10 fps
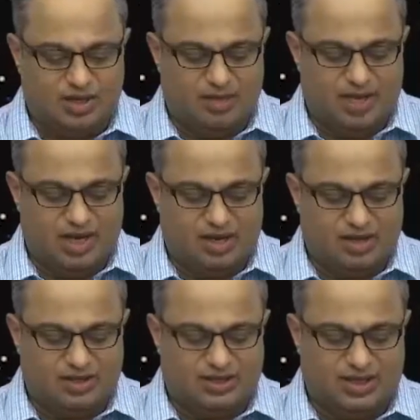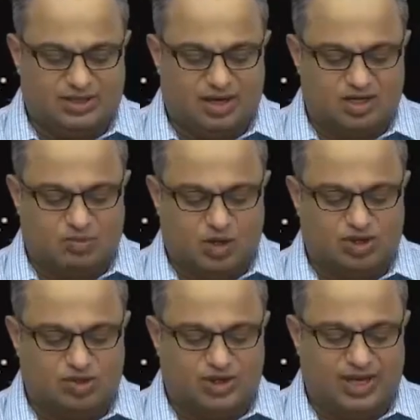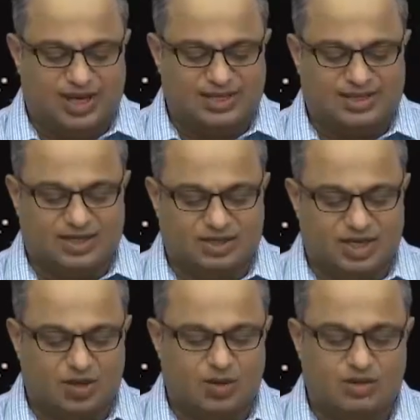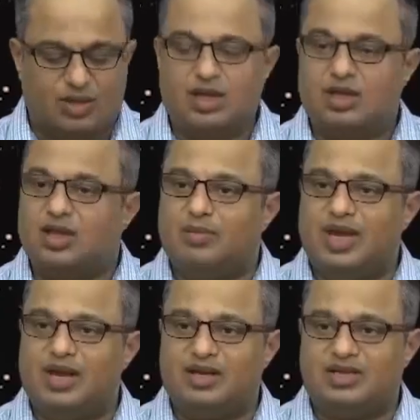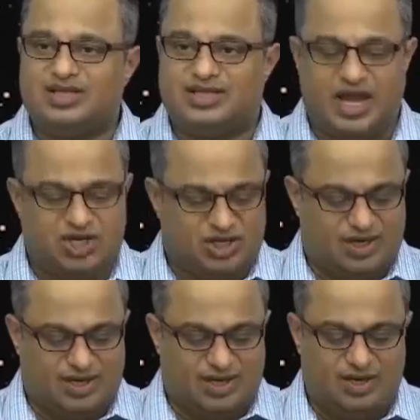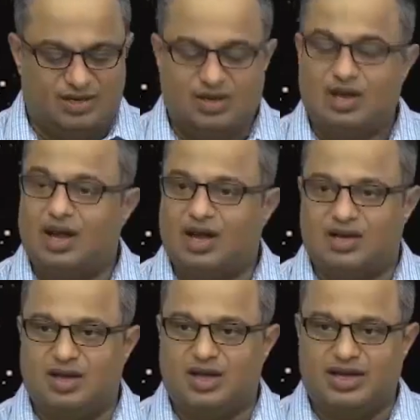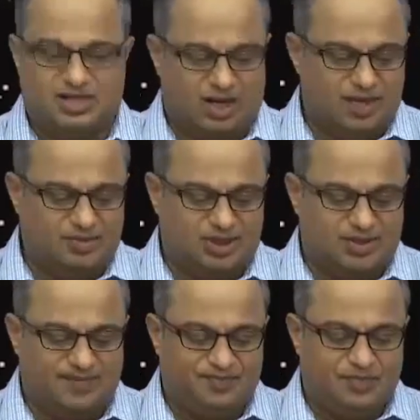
The mirror is, this corresponds to t less than 0, the mirror is stationary at early times,